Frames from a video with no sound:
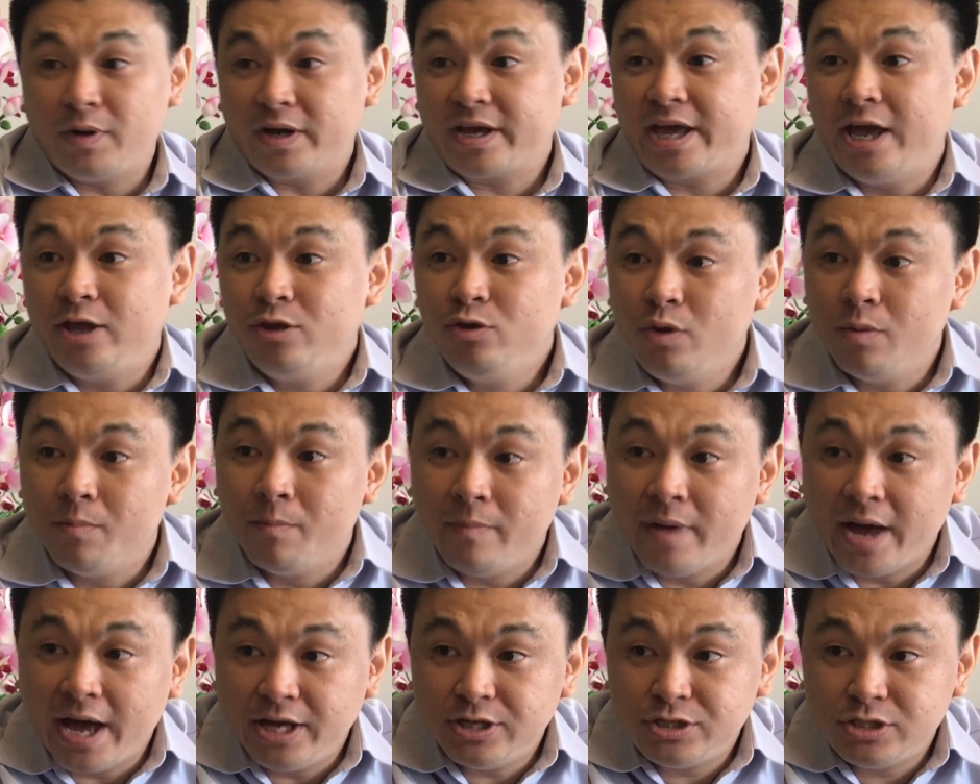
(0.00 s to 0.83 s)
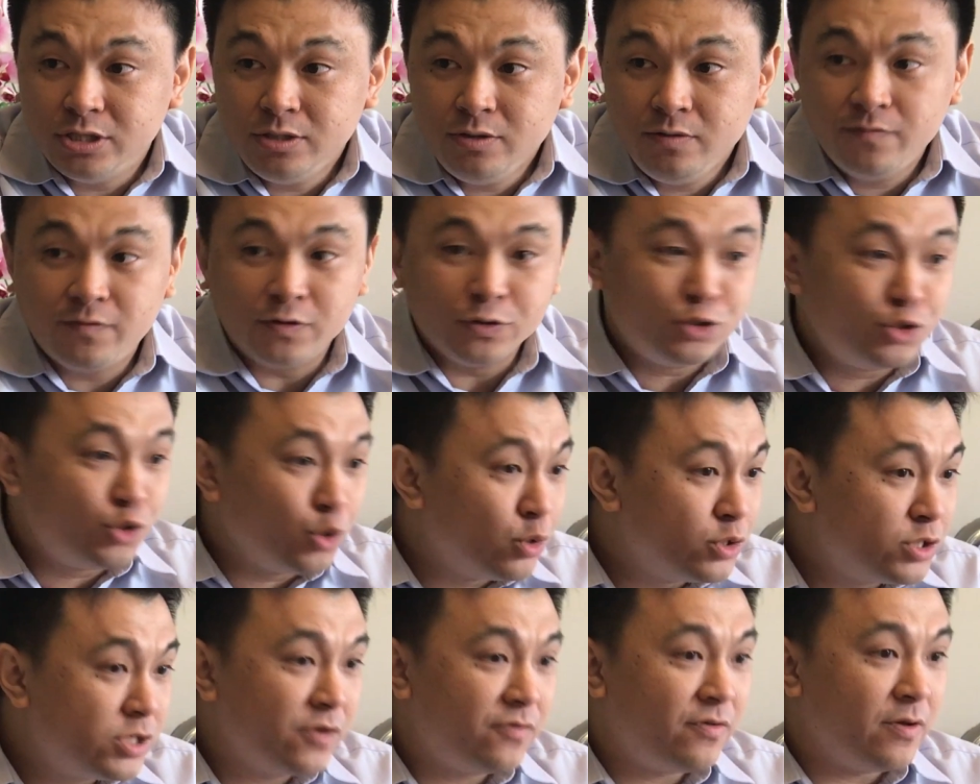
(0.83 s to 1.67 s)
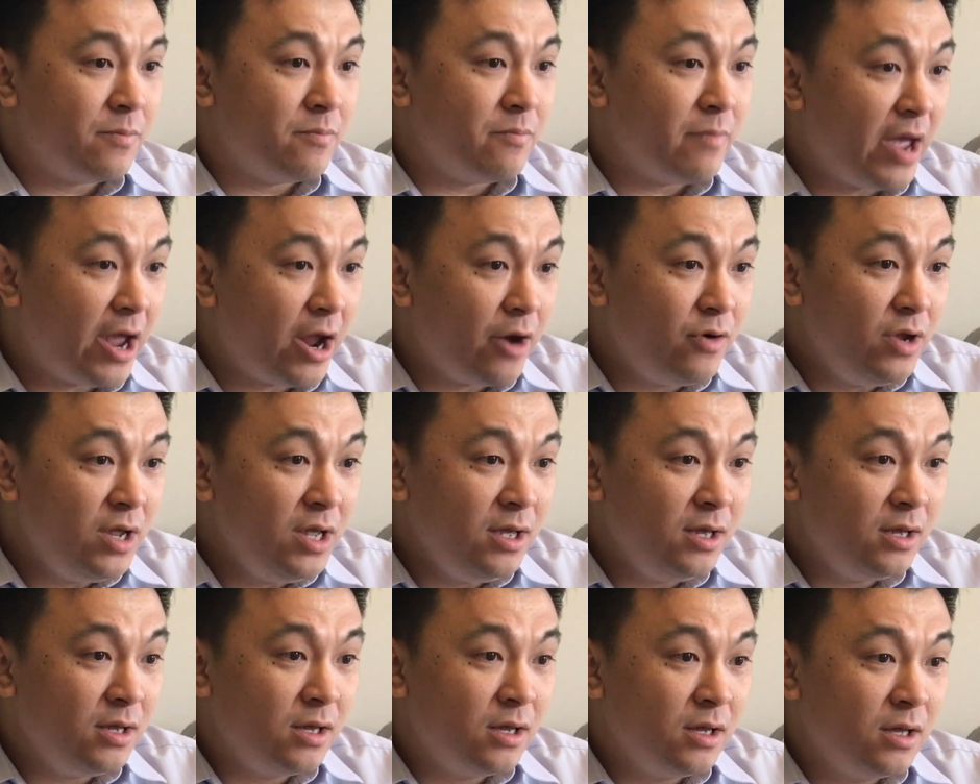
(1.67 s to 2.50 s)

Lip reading: but can you imagine for Joseph and Mary?